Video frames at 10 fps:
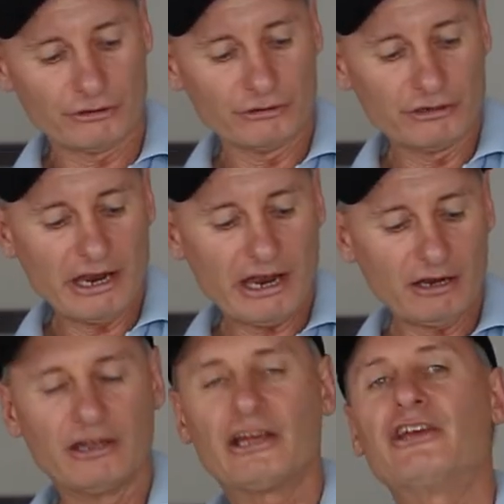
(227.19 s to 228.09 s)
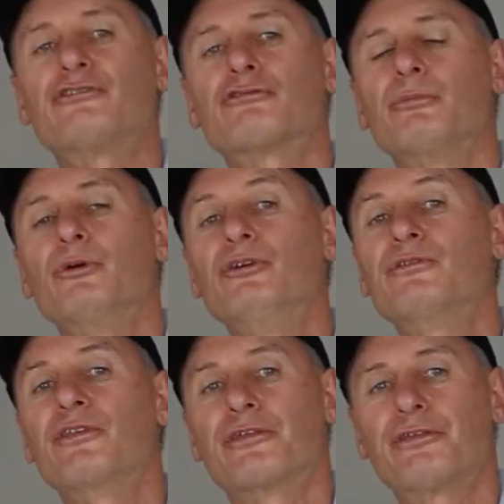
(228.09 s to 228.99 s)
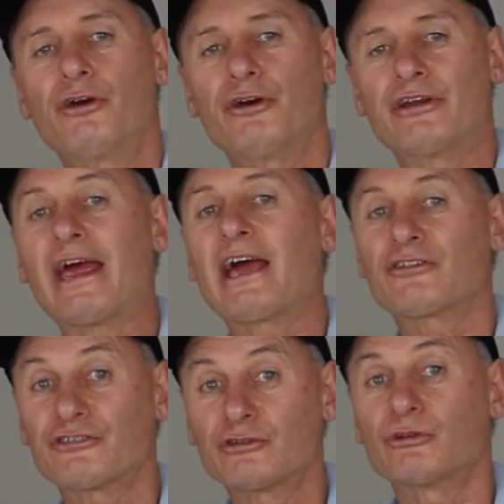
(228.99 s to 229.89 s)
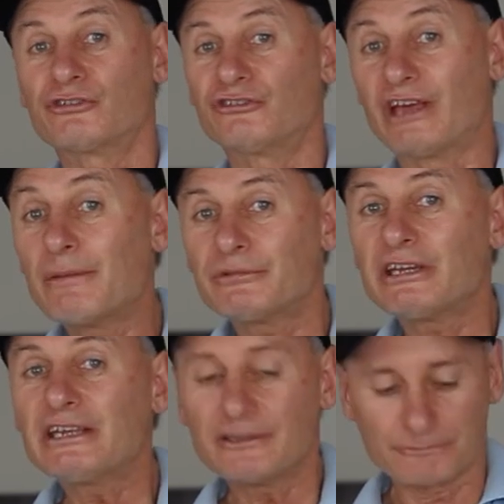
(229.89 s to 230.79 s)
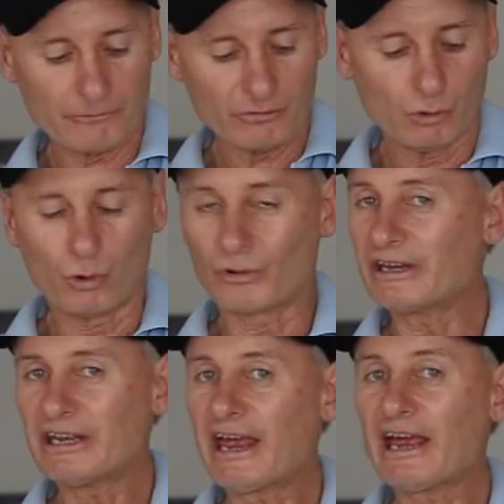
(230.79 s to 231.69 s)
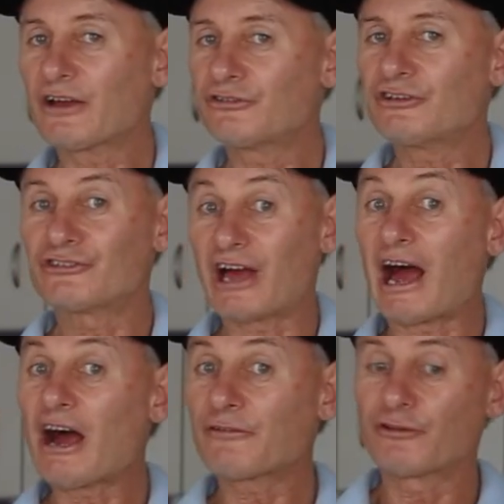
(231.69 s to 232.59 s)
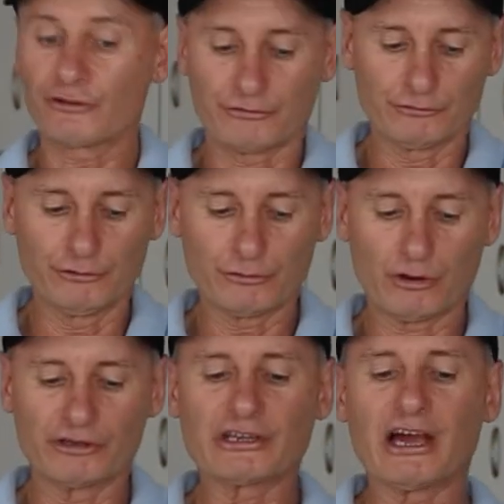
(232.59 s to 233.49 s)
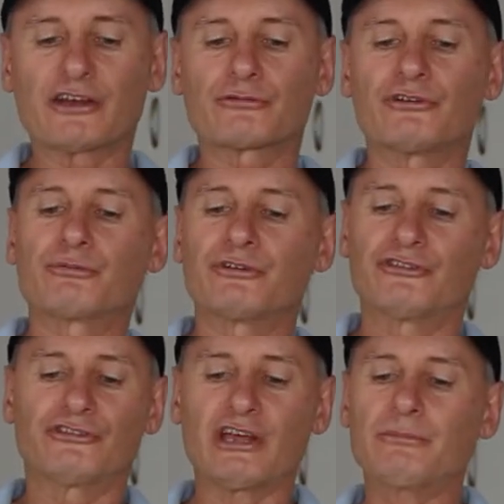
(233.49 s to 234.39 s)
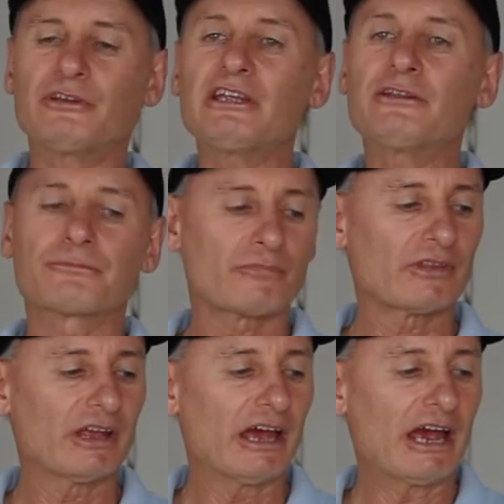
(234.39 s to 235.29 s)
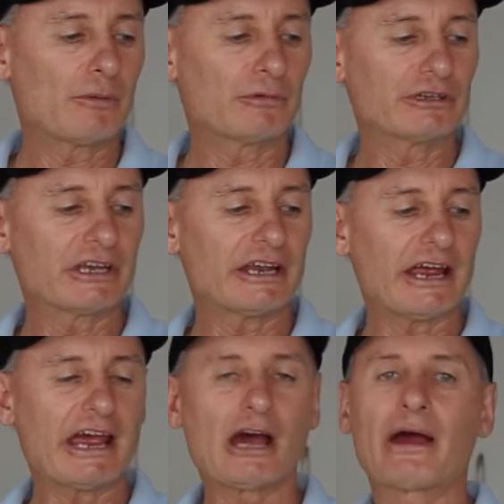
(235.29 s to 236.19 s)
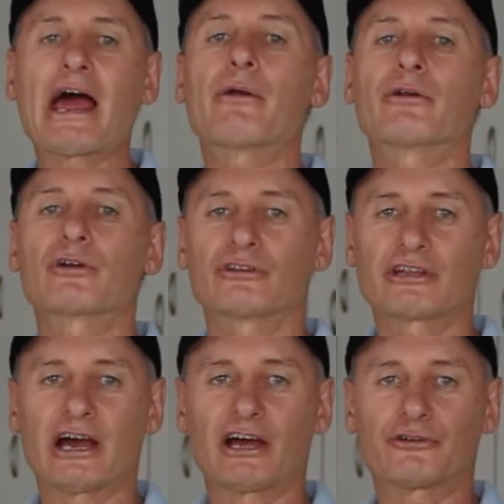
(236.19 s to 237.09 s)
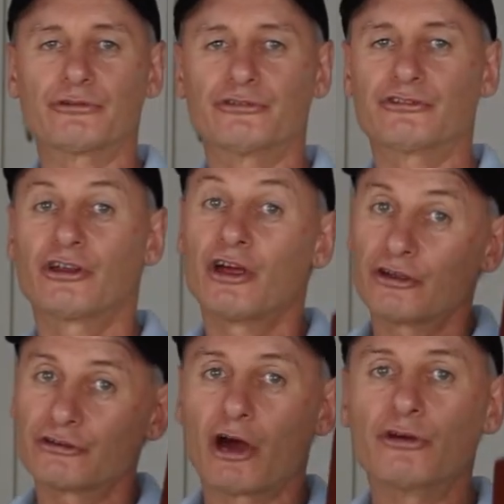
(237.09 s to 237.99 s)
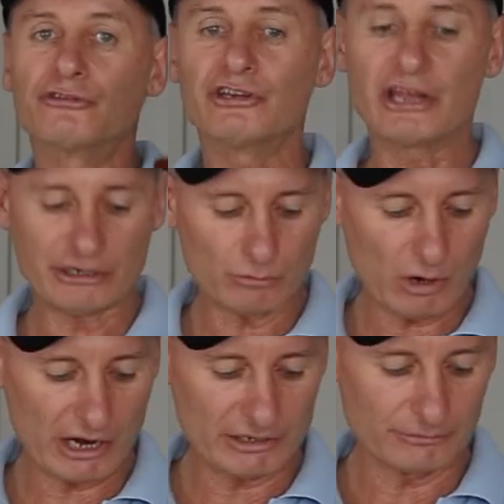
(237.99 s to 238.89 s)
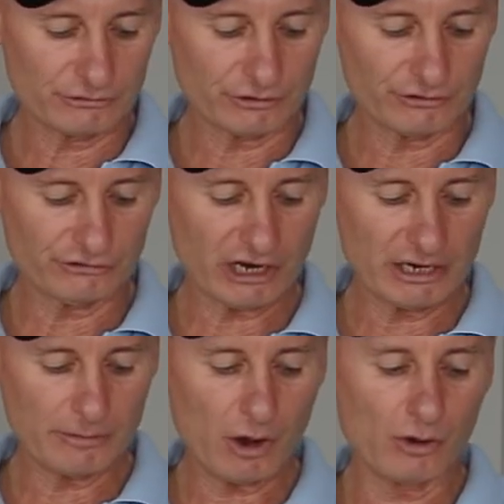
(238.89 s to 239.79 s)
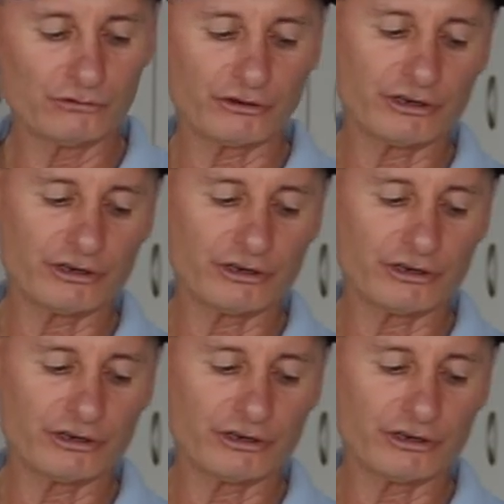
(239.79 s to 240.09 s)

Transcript: do now is remove the third housing, which is empty, or any housings after the fluoride cartridge which is empty, and we get our Aragon cartridge. Goes in anyway, it's got the same holes on